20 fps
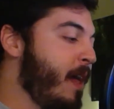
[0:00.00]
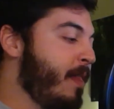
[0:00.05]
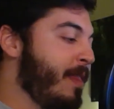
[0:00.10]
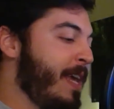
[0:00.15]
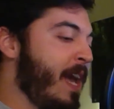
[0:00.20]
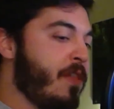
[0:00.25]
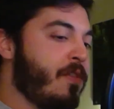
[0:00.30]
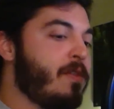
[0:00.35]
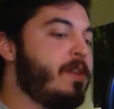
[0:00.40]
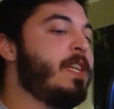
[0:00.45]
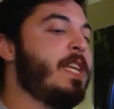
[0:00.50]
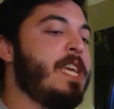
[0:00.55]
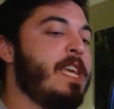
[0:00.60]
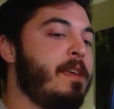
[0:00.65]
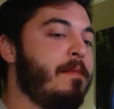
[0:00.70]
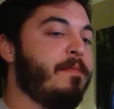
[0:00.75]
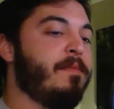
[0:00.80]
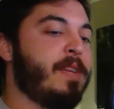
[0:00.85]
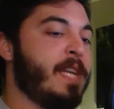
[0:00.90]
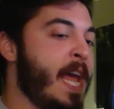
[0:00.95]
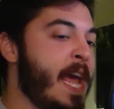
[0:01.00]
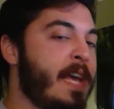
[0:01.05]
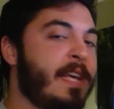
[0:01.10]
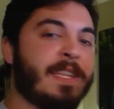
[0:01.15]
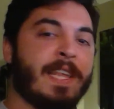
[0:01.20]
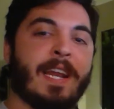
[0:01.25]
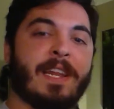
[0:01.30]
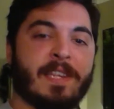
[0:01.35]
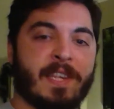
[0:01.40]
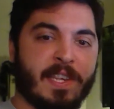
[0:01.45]
The other team
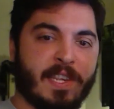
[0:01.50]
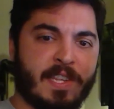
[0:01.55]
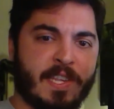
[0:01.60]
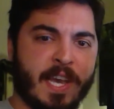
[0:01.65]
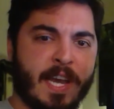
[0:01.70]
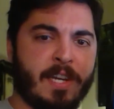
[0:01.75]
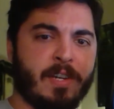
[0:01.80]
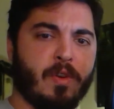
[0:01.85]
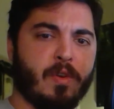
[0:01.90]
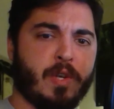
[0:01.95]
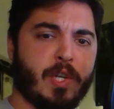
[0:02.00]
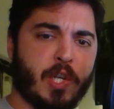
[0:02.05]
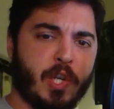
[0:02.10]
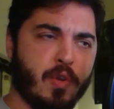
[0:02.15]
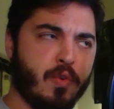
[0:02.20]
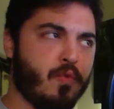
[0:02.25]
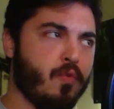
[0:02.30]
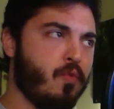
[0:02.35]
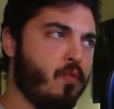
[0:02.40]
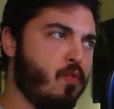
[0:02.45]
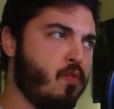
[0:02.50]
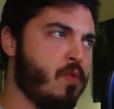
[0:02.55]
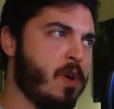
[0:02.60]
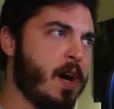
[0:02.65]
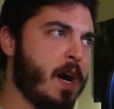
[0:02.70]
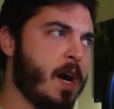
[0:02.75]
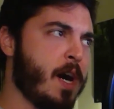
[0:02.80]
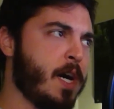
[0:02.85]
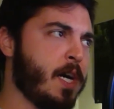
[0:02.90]
takes that as a signal to